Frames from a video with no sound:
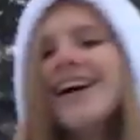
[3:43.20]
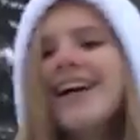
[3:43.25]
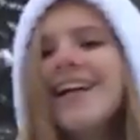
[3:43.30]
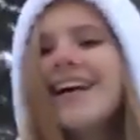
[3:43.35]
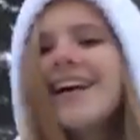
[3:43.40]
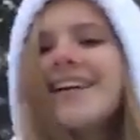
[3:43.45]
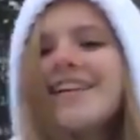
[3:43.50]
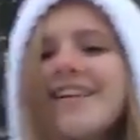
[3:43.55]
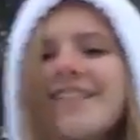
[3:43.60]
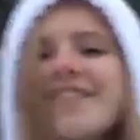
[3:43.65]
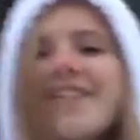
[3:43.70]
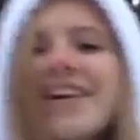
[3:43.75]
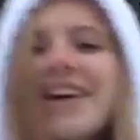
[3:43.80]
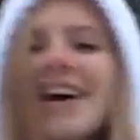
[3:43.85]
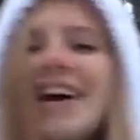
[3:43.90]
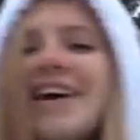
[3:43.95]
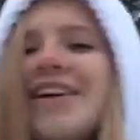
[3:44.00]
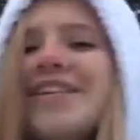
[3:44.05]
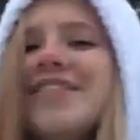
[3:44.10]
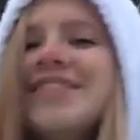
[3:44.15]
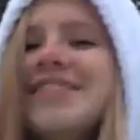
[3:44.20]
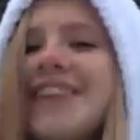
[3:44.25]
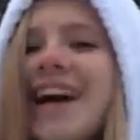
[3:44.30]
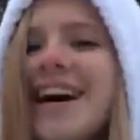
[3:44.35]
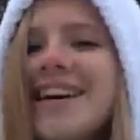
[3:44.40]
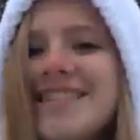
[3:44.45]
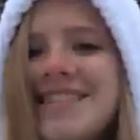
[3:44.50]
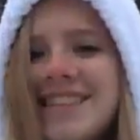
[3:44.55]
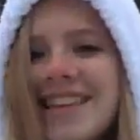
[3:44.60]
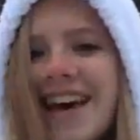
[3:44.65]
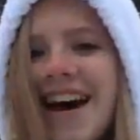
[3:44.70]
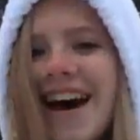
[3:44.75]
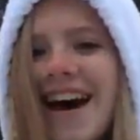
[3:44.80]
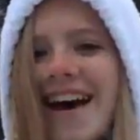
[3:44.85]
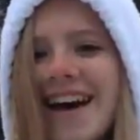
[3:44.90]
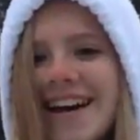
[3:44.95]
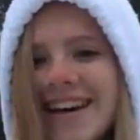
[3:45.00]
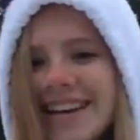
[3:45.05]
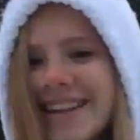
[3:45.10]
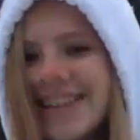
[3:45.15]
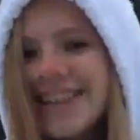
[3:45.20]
Like what, who does that?